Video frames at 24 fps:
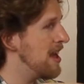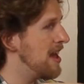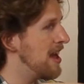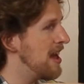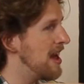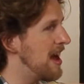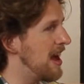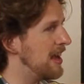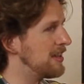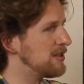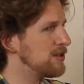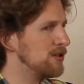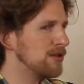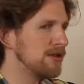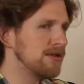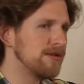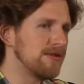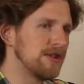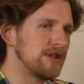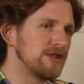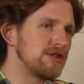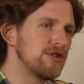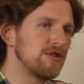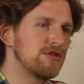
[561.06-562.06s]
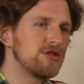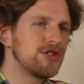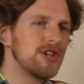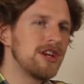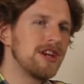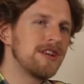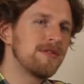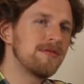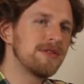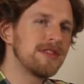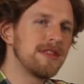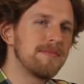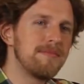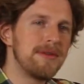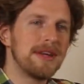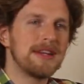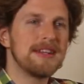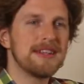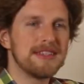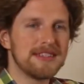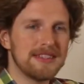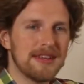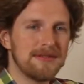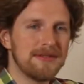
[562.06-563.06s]
I sort of associated with the
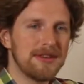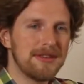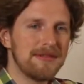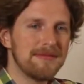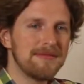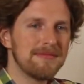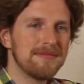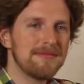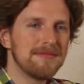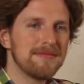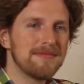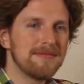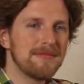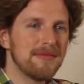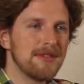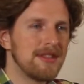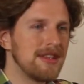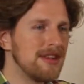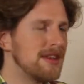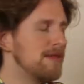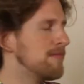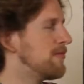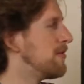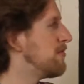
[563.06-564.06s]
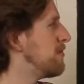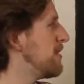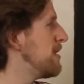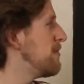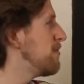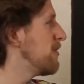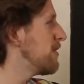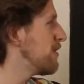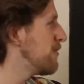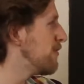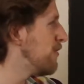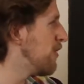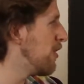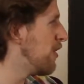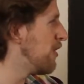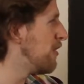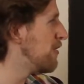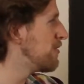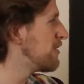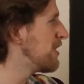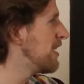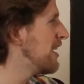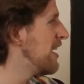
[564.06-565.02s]
bigness of it, with the number of people involved.